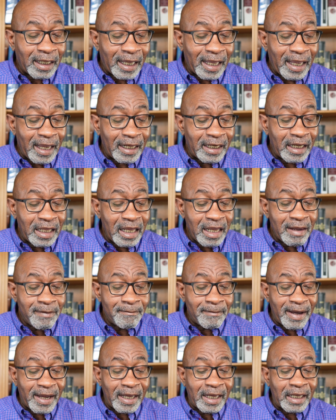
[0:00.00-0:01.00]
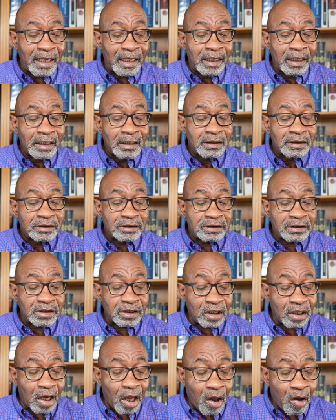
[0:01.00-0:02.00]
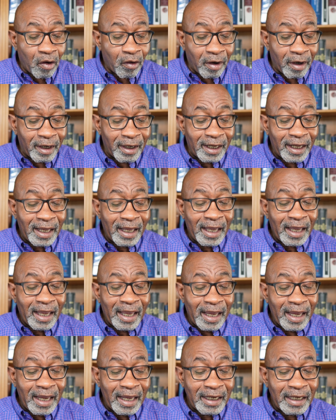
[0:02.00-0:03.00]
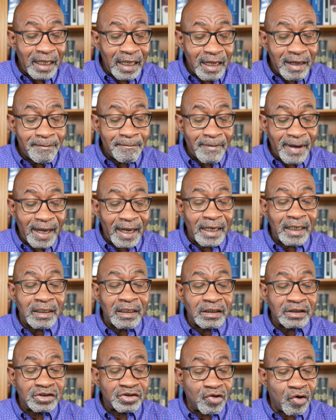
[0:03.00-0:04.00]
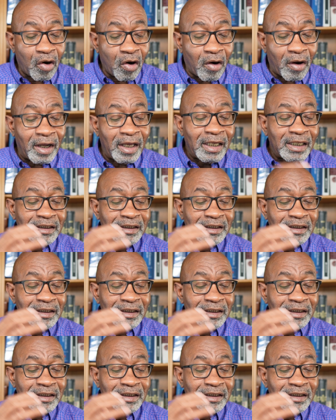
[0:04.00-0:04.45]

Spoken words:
and he may slaughter, and he may destroy.